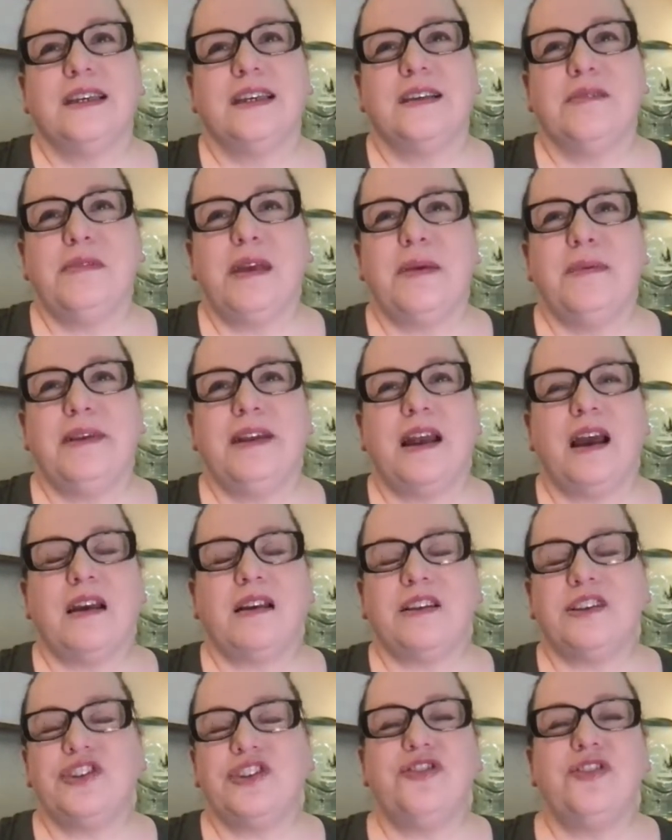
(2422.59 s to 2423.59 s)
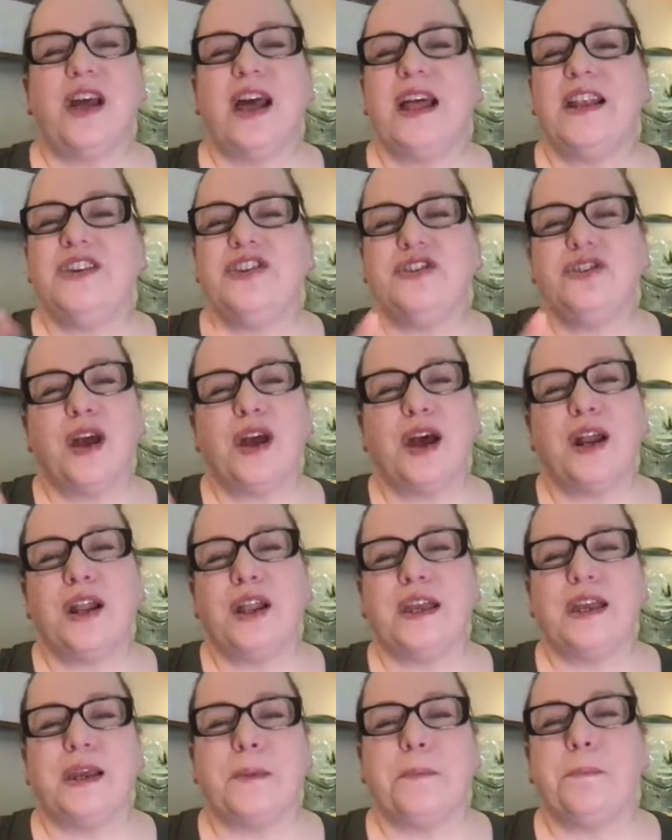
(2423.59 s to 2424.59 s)
Maybe not, because you're not
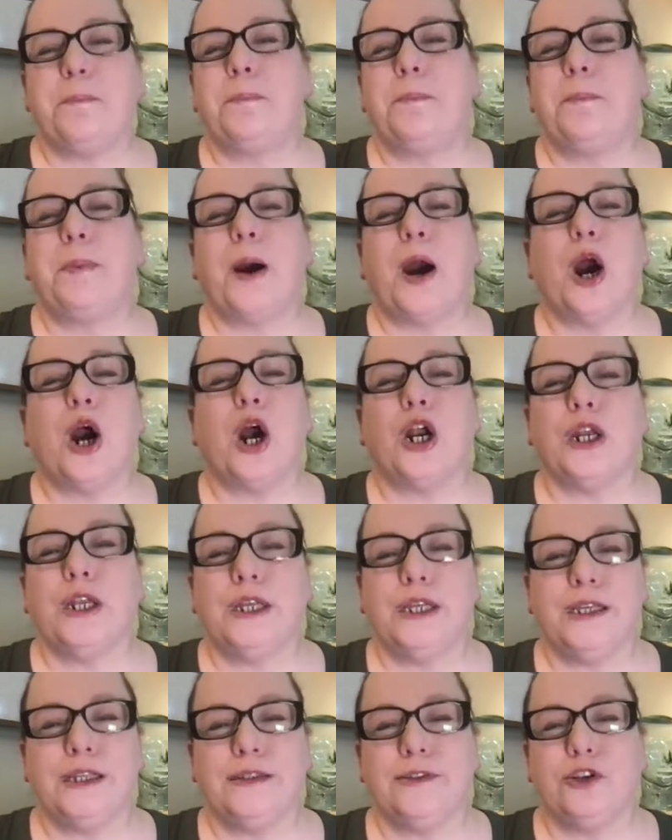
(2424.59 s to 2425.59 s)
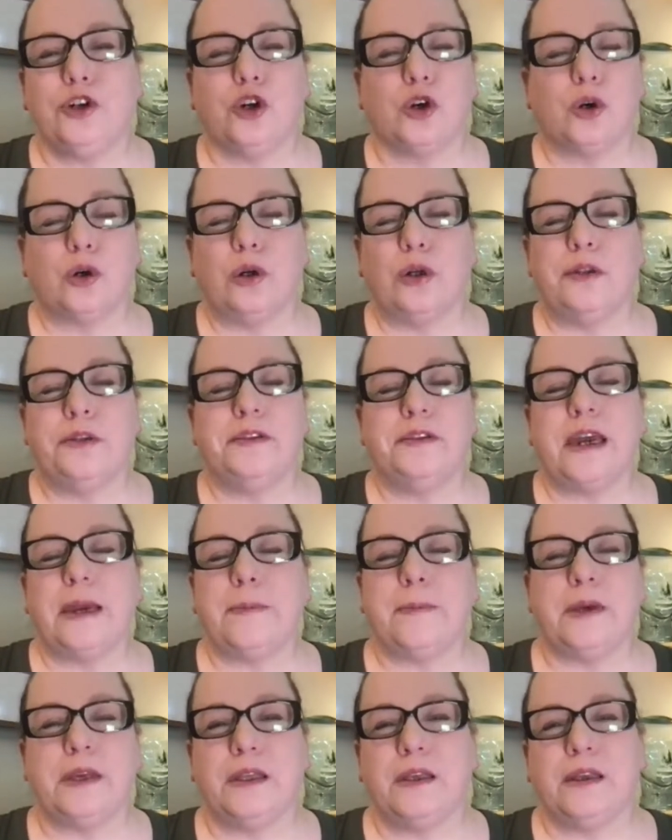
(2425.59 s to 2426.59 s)
like a party girl type
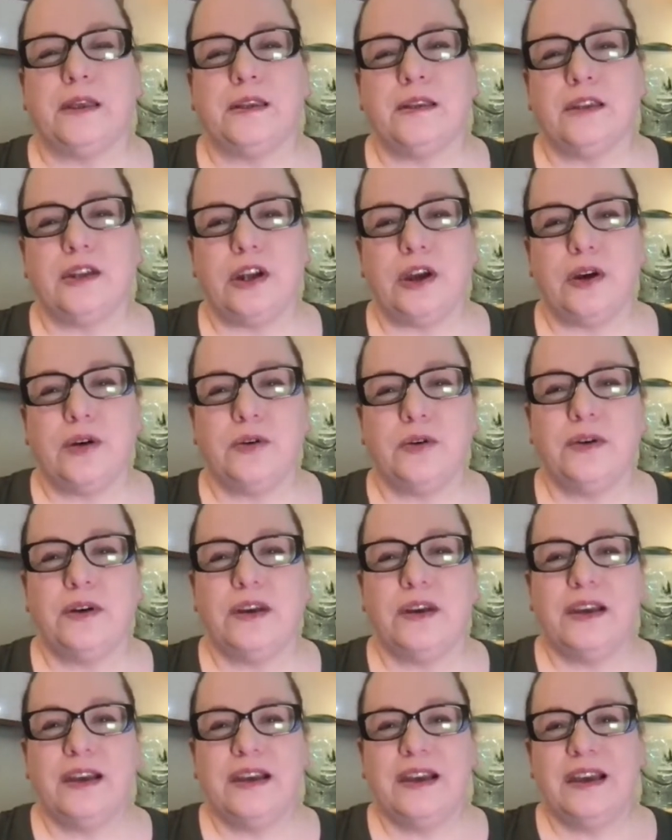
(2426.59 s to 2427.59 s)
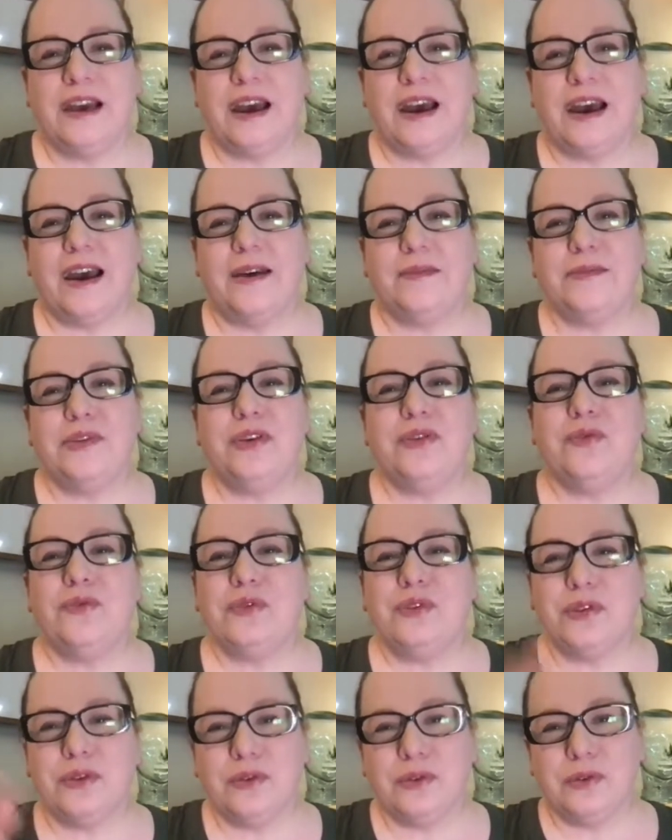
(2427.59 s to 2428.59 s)
of,
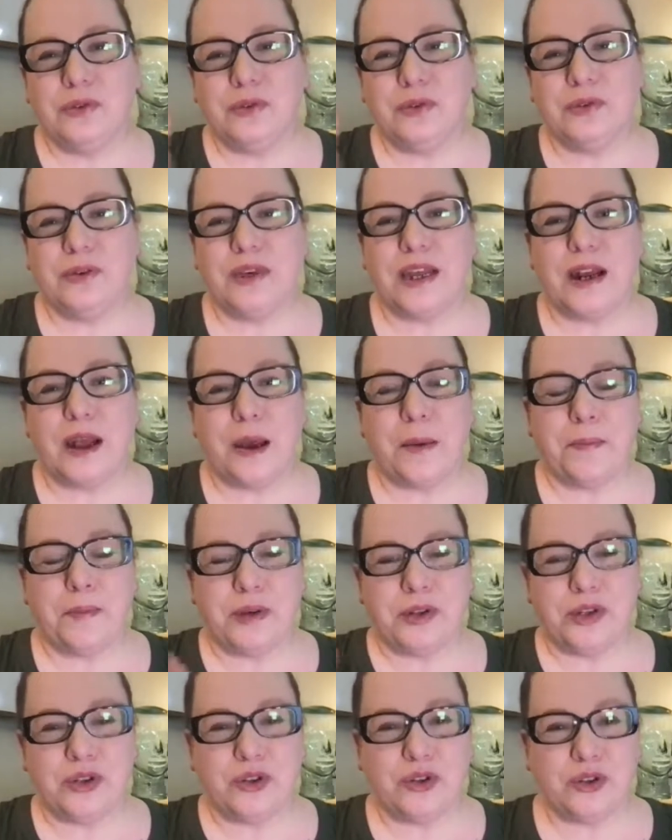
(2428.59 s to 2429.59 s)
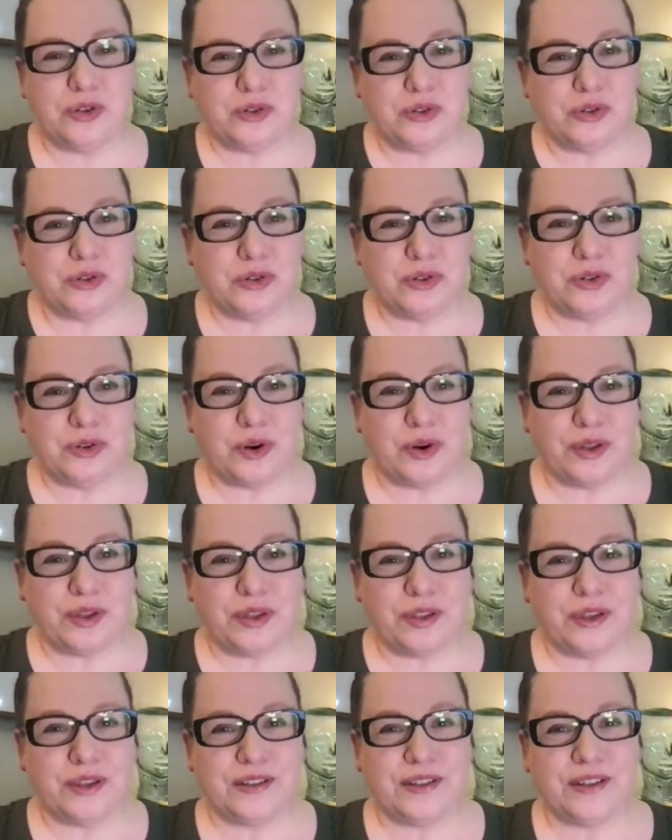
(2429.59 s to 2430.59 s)
you get up and you do all the
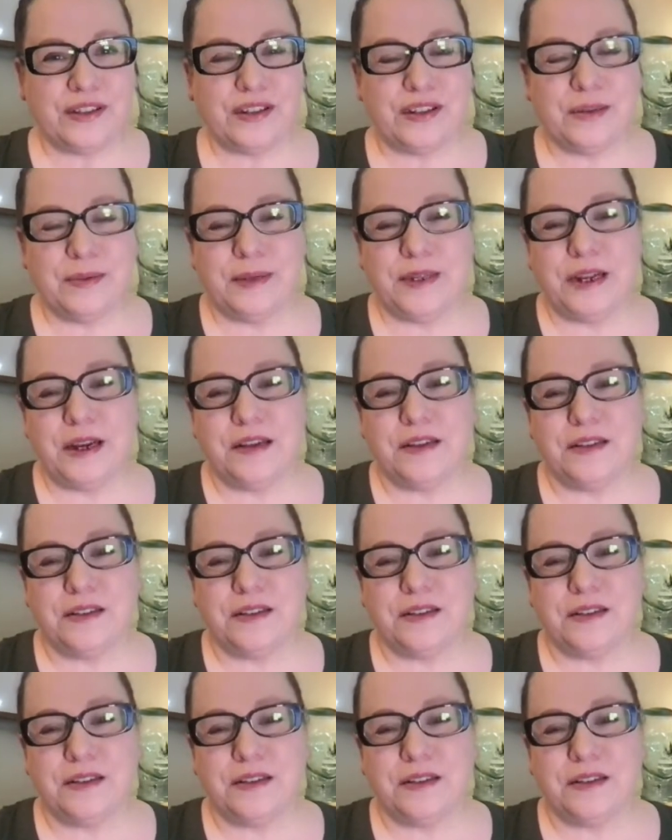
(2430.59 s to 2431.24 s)
things that need to be done.